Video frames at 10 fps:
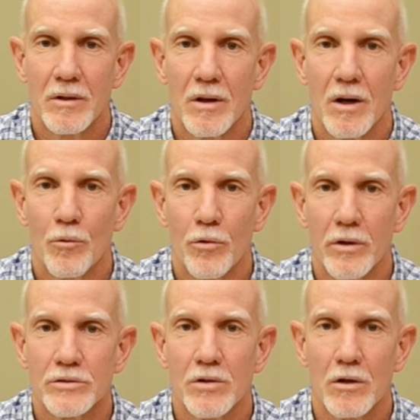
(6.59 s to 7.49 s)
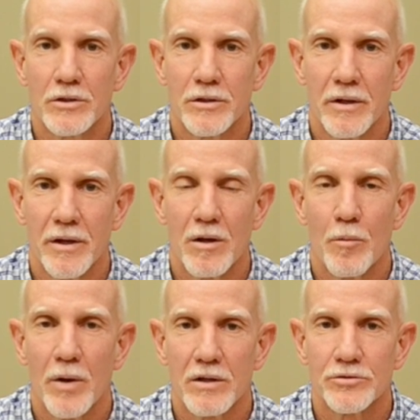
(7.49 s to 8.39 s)
We're going to talk today
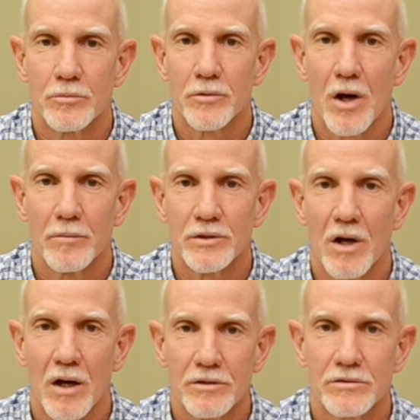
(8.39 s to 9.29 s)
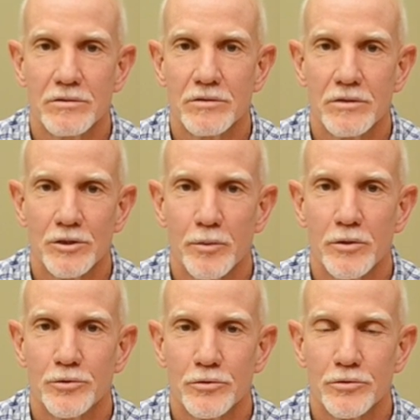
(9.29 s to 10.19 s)
about some common toxins
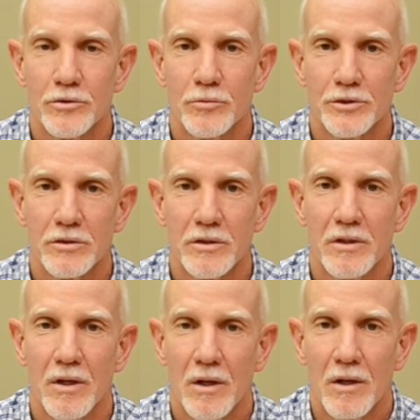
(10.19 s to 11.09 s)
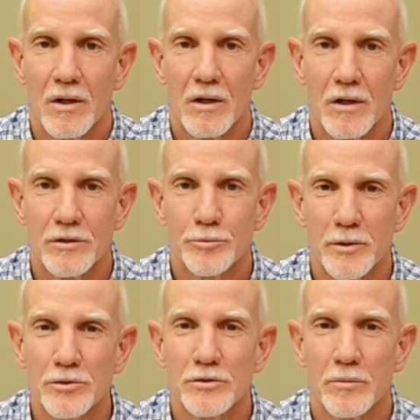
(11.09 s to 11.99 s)
exposures that we see,
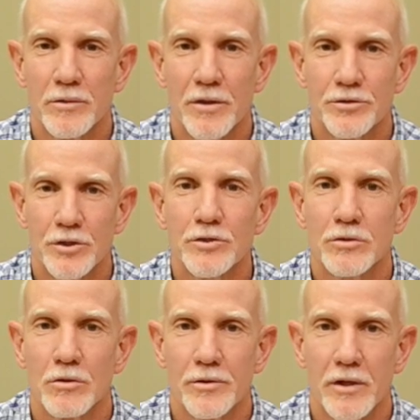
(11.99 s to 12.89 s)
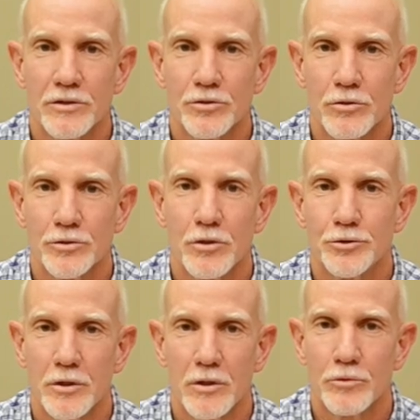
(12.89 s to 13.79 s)
especially some of the seasonal things that are
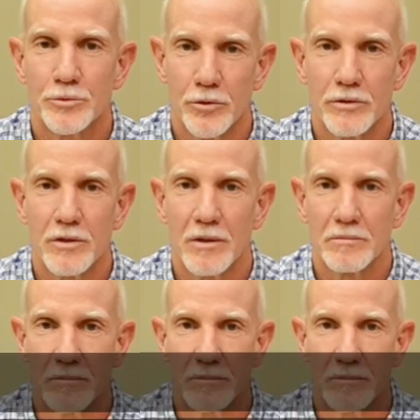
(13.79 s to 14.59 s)
associated with springtime.